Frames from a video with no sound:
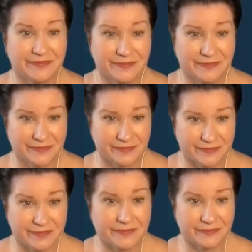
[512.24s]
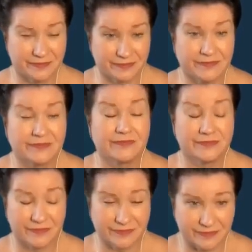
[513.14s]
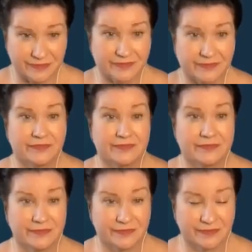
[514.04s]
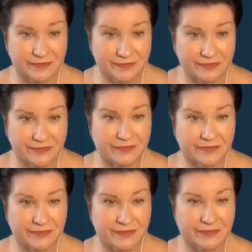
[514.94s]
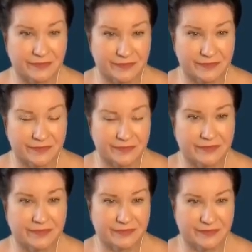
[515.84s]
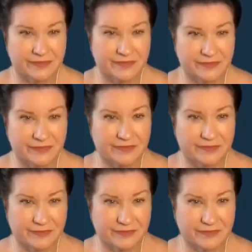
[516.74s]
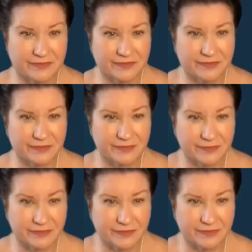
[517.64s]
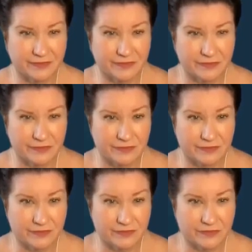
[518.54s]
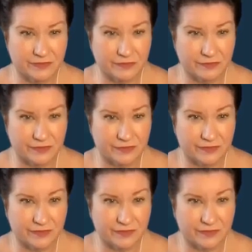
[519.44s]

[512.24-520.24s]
This person isn't speaking.